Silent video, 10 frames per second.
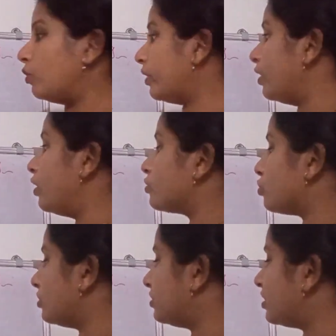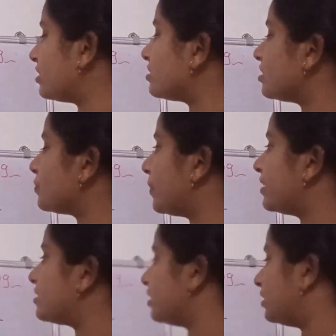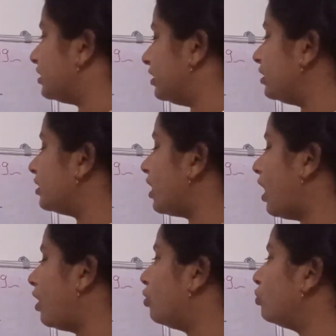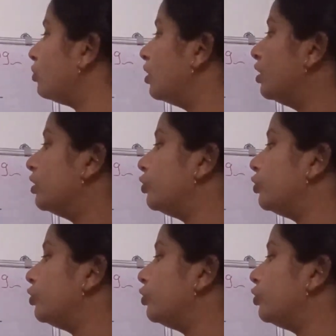Okay, so this is basically how